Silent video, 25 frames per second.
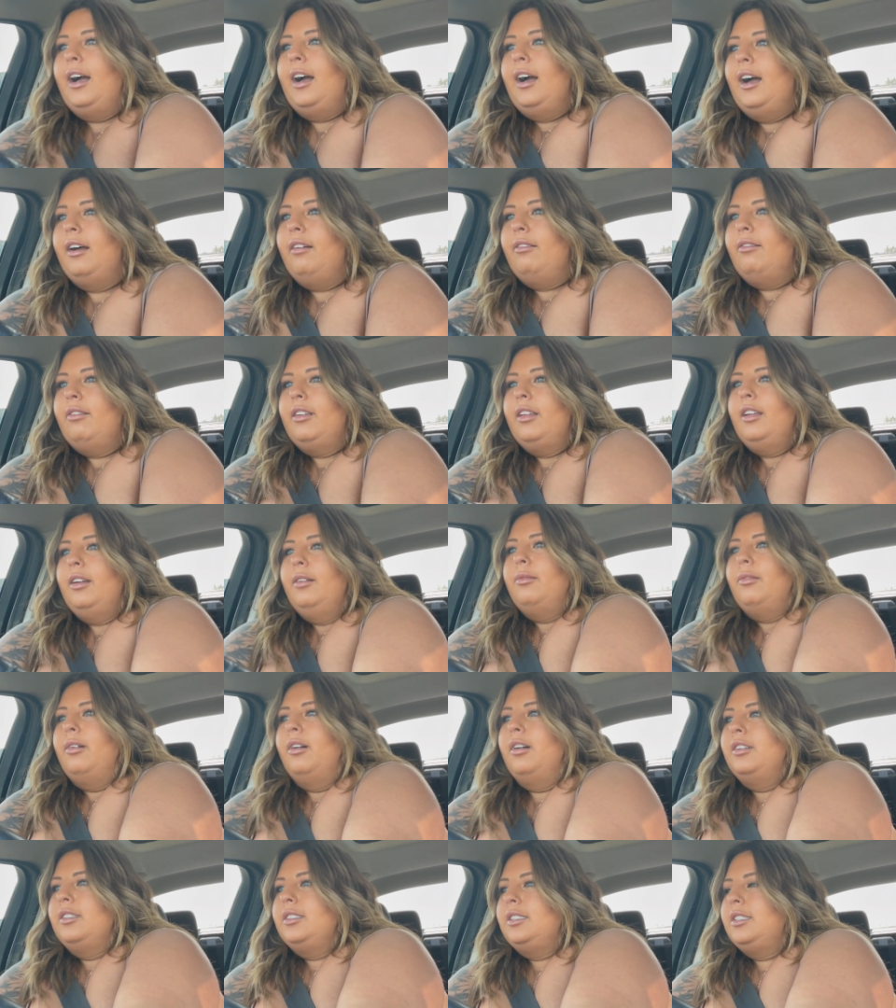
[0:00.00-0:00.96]
I really
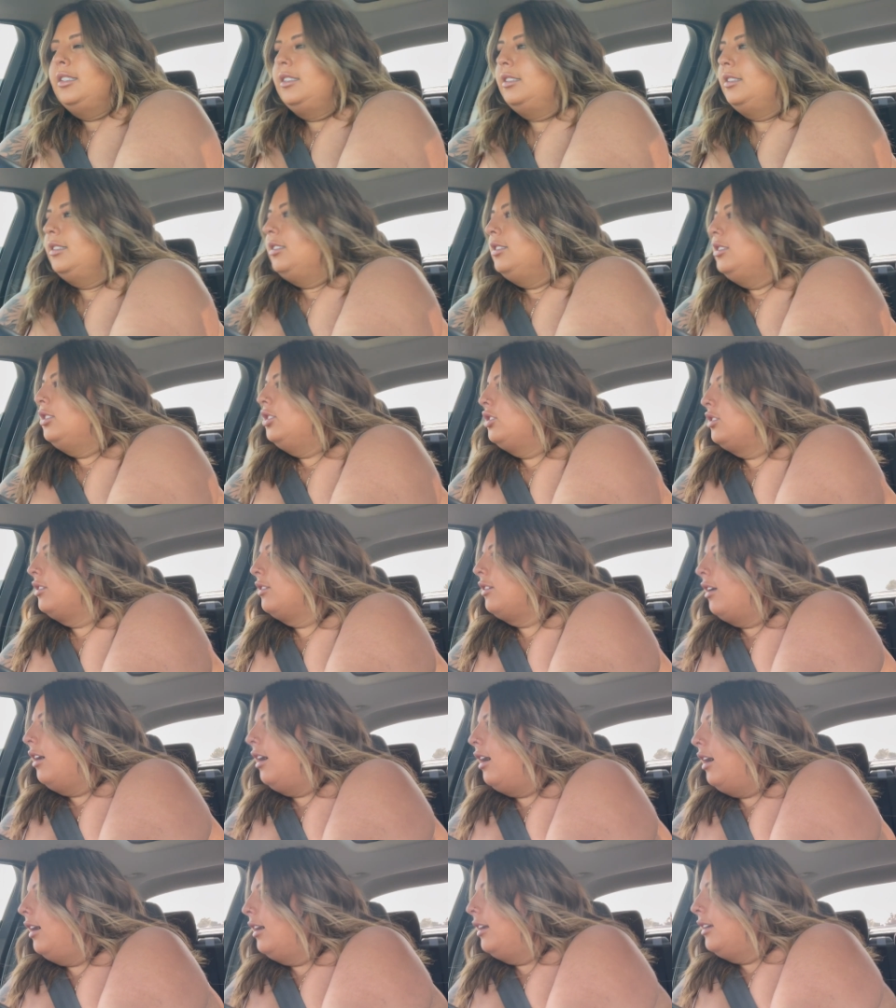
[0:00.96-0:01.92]
want to
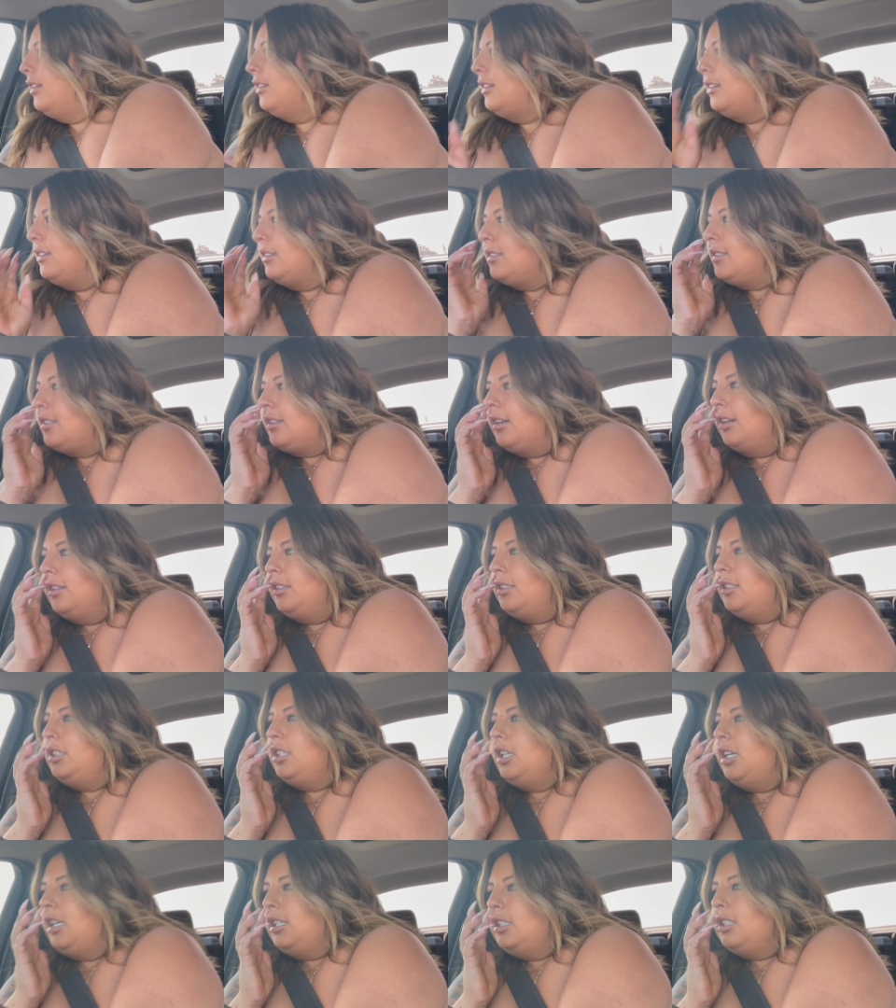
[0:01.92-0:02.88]
try and like start to
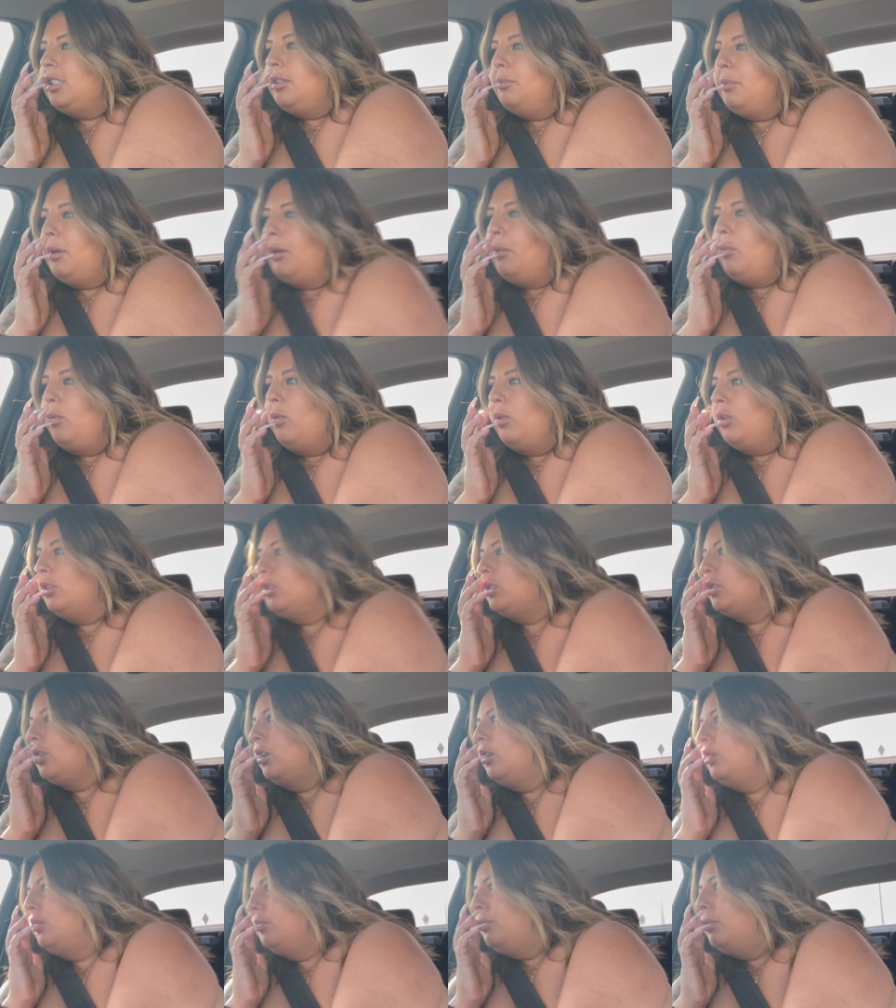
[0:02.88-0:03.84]
change up my
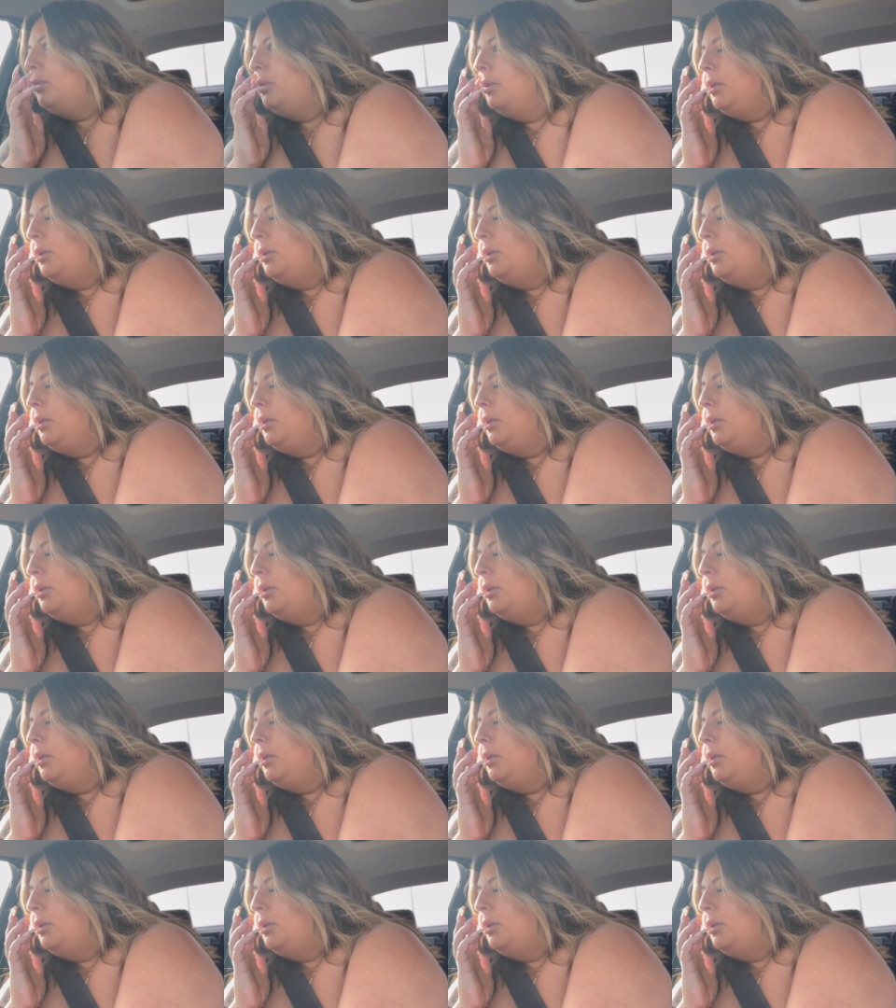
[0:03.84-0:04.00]
wardrobe.